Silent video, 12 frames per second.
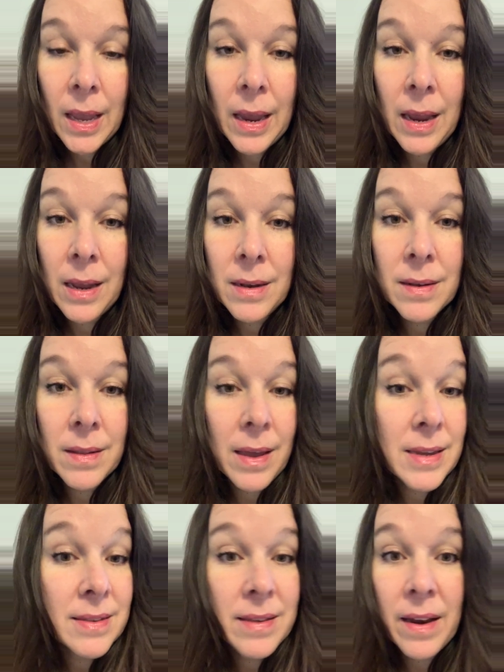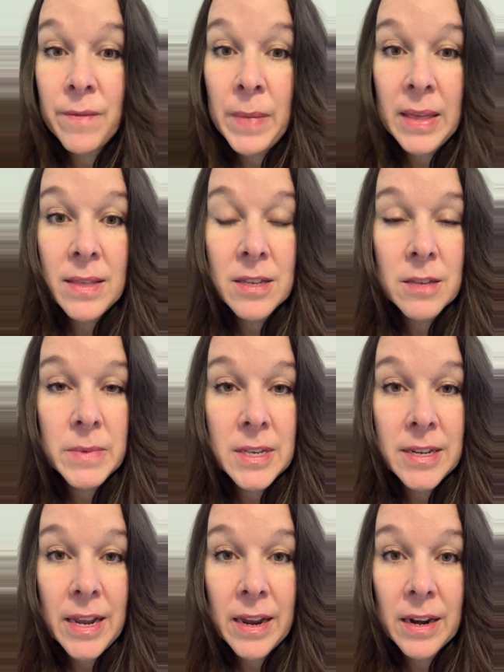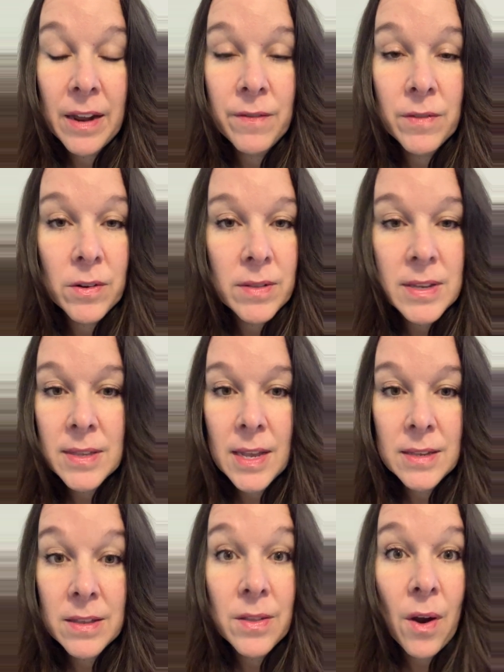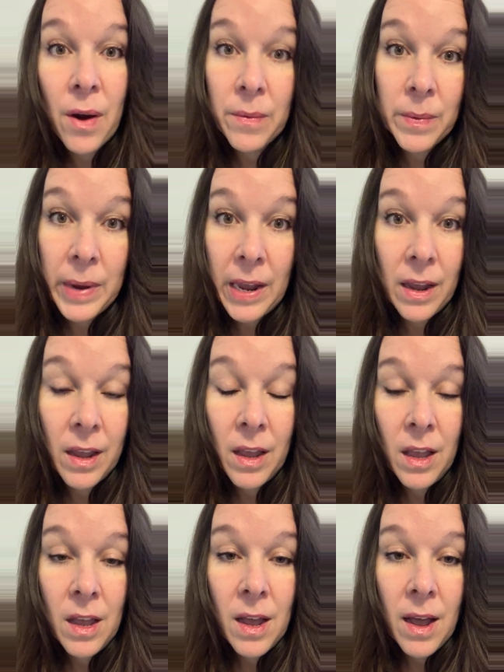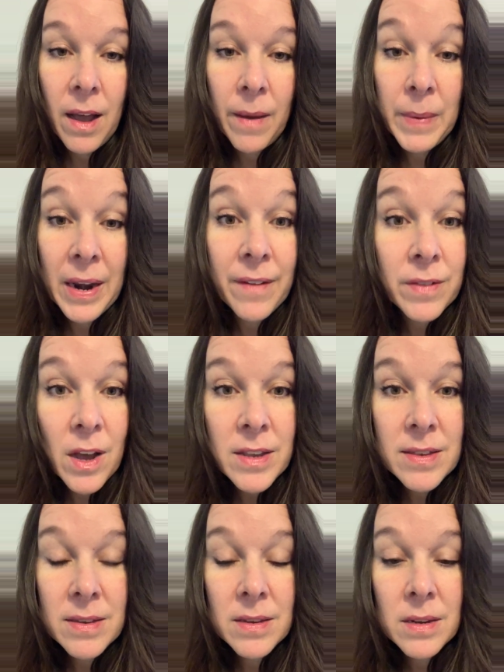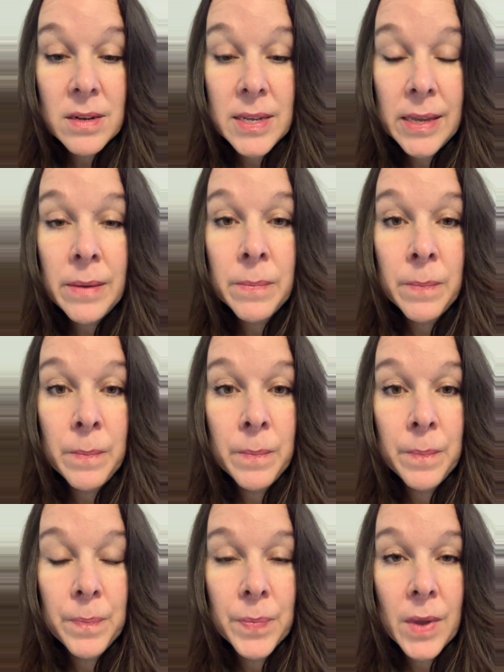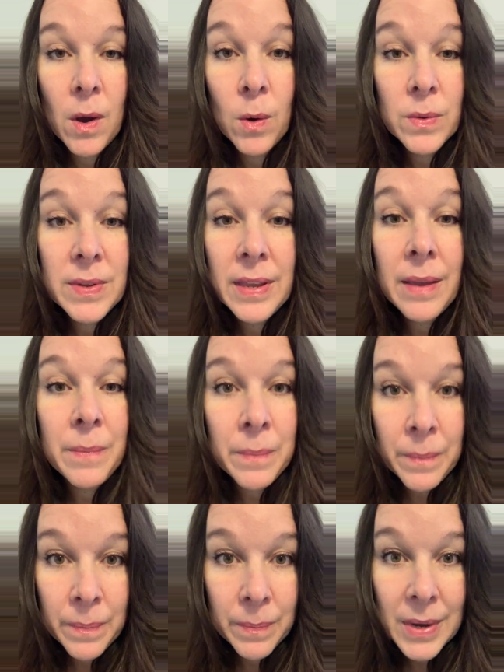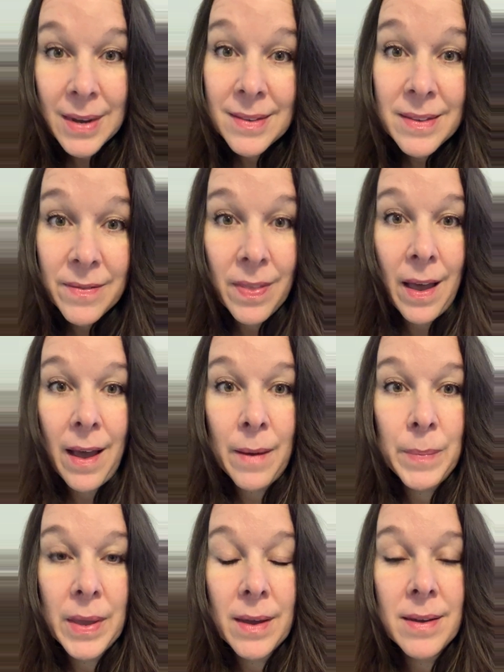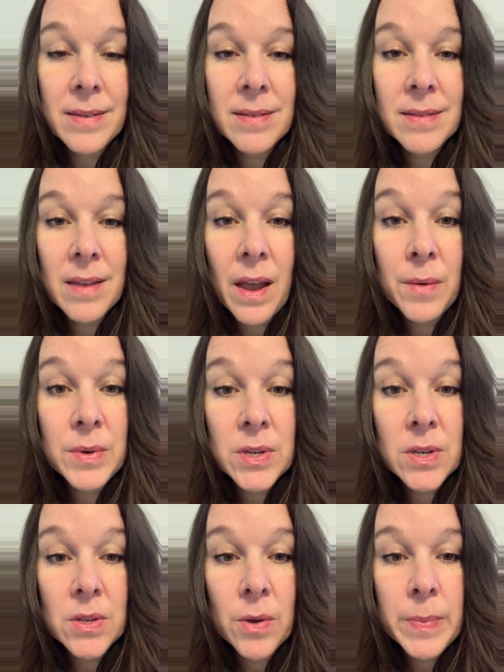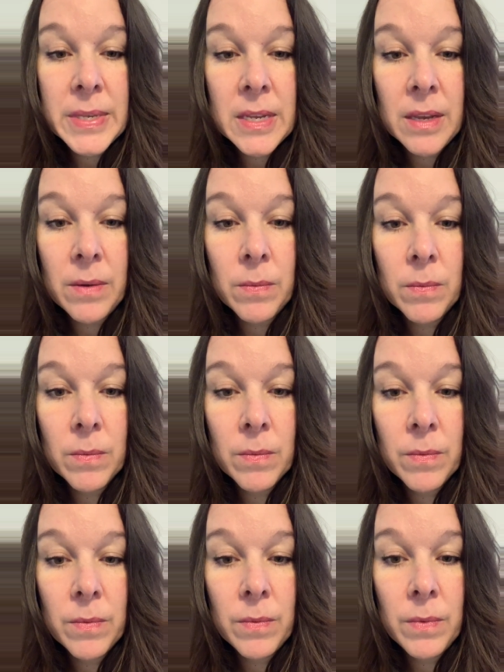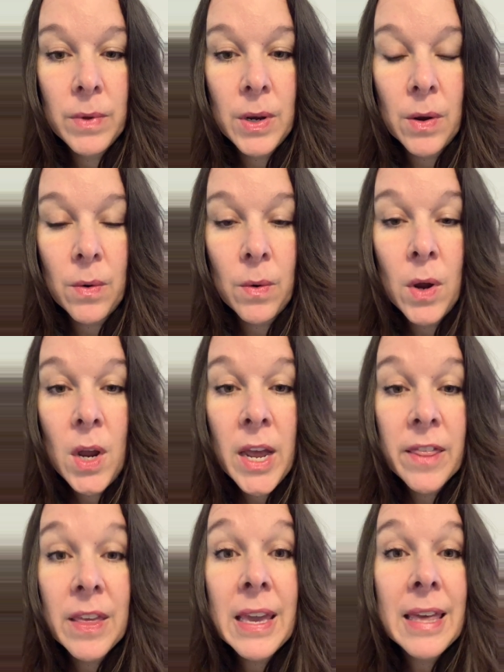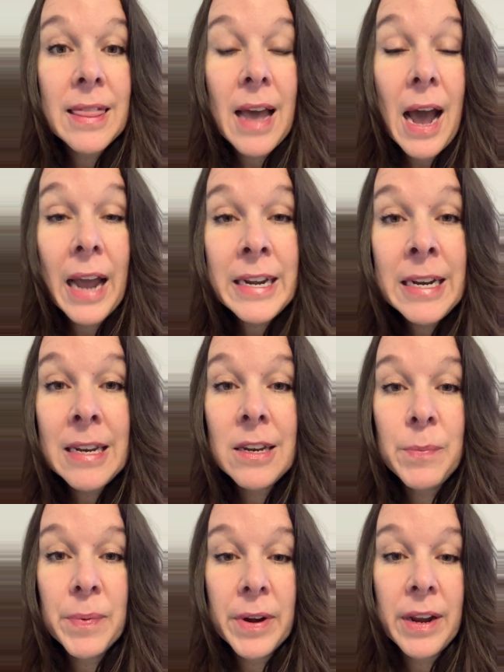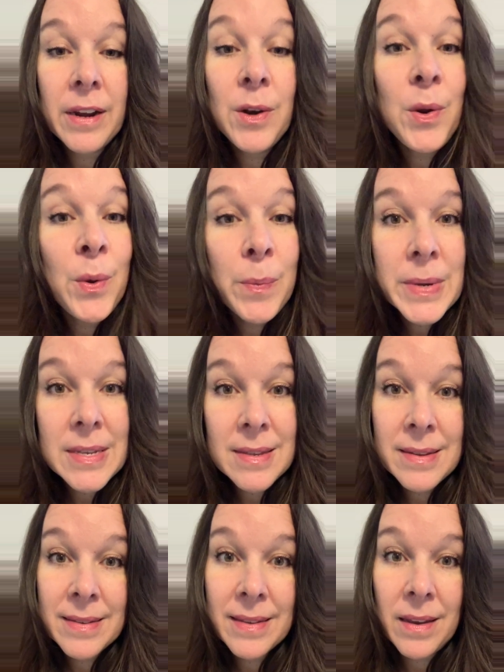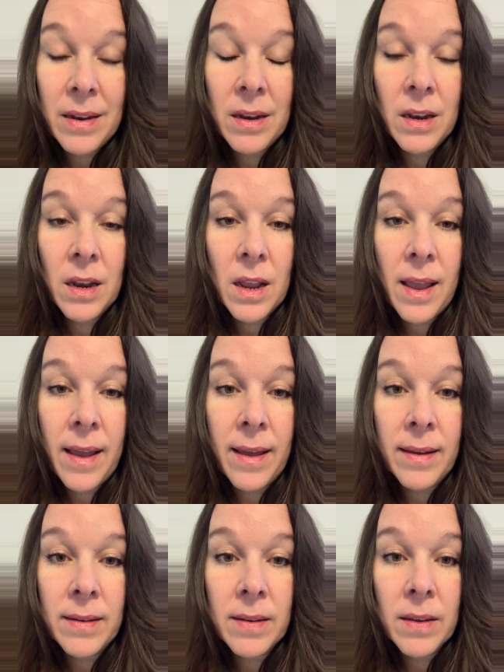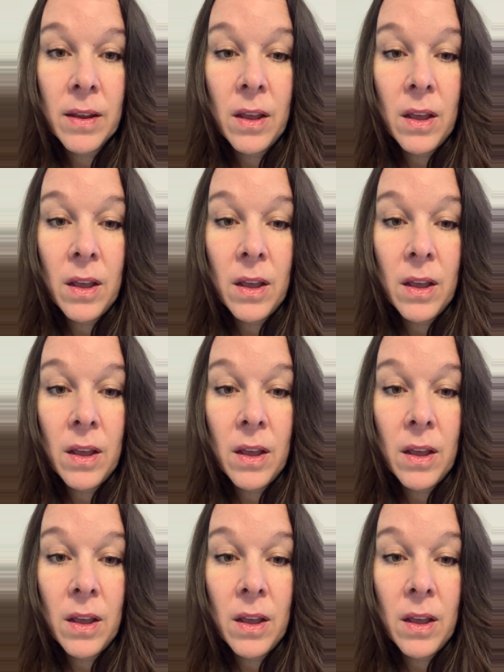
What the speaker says: And like I said, I've made this mistake and I've learned this lesson the hard way. And I've lost a whole team because of that, because I was just so busy, you know, thinking that I needed to bring new business in, and